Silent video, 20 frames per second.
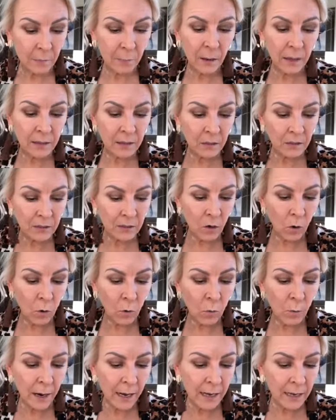the bundles go
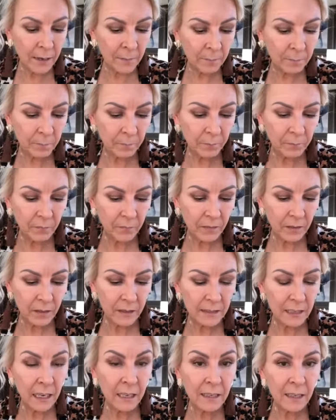away
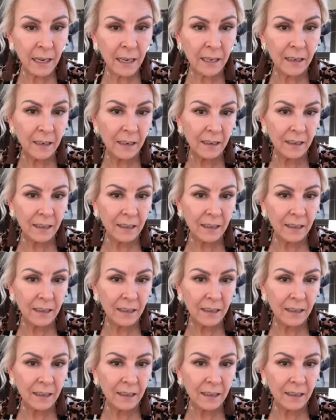Sunday.